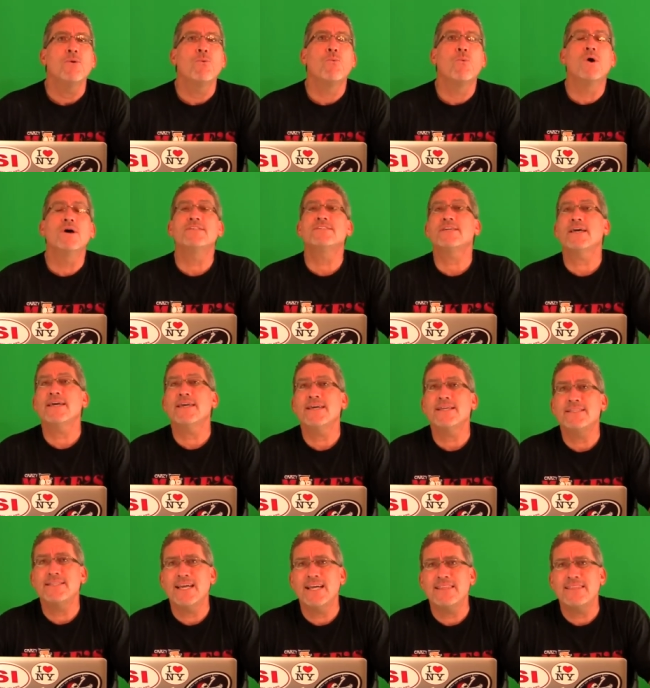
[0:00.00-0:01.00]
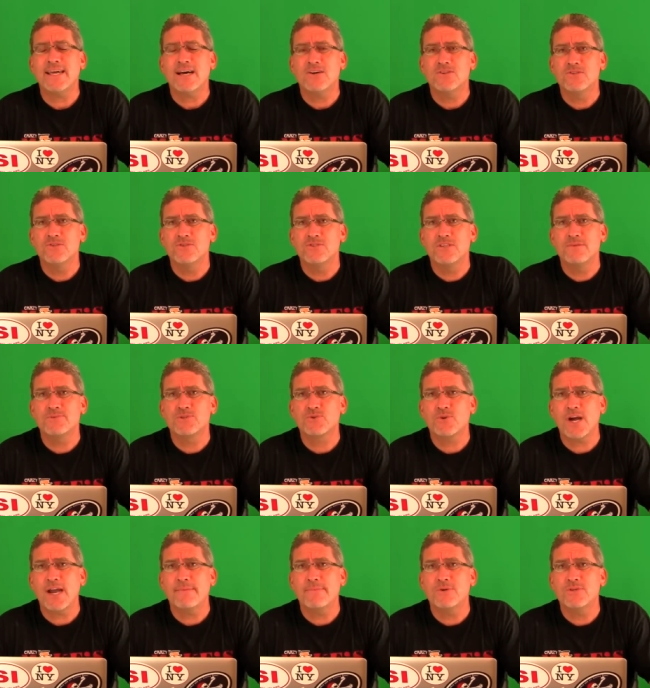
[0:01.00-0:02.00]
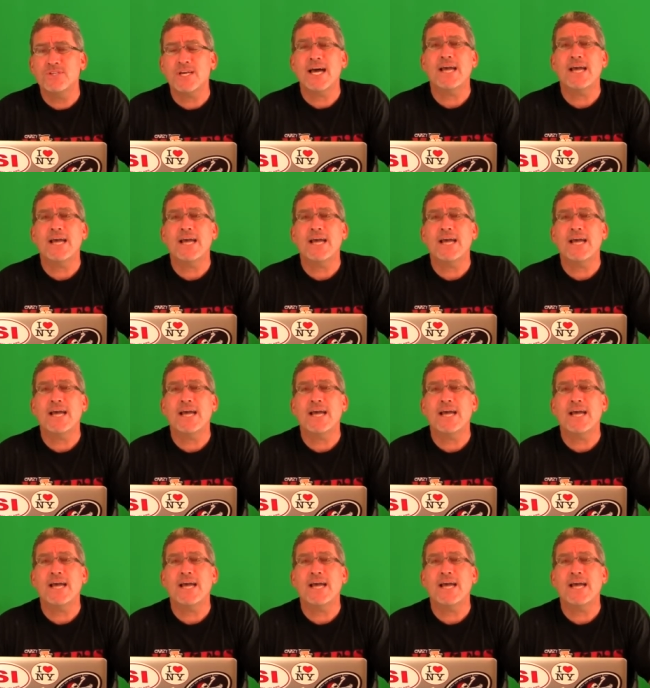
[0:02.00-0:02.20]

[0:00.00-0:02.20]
once I hit 10,000 subscribers,